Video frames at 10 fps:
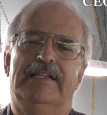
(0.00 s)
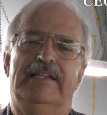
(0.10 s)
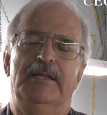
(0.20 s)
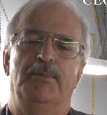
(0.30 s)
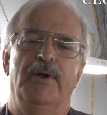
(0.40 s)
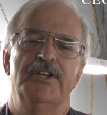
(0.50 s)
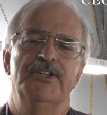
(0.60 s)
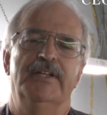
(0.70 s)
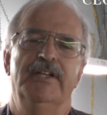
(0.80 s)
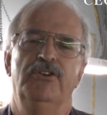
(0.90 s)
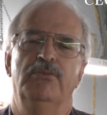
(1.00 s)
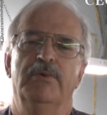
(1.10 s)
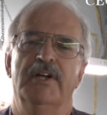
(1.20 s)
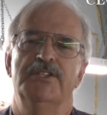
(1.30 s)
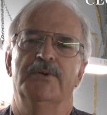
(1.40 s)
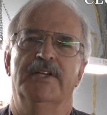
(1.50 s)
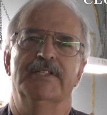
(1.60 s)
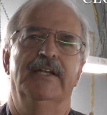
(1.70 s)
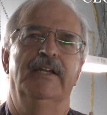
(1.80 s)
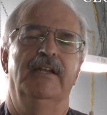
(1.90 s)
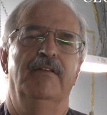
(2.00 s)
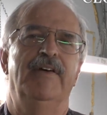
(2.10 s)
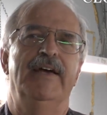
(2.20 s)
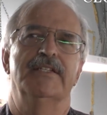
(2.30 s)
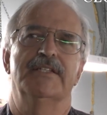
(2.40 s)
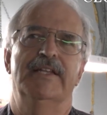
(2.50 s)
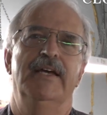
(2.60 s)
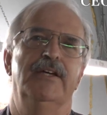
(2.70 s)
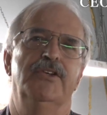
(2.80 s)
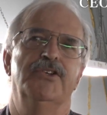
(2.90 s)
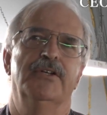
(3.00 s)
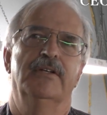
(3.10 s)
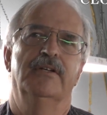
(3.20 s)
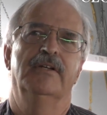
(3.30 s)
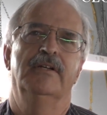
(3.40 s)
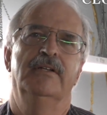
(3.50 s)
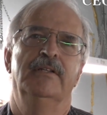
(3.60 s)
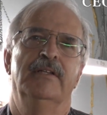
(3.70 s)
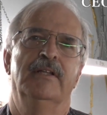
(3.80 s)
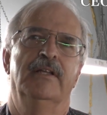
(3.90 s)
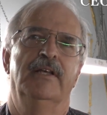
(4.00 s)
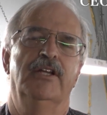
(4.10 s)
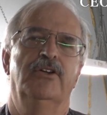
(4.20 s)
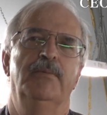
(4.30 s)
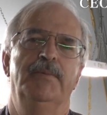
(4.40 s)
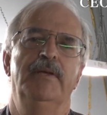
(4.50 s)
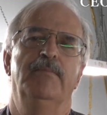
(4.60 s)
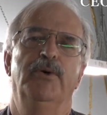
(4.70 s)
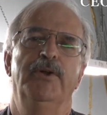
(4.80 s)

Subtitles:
the project in New Brunswick is in an advanced stage. It could be put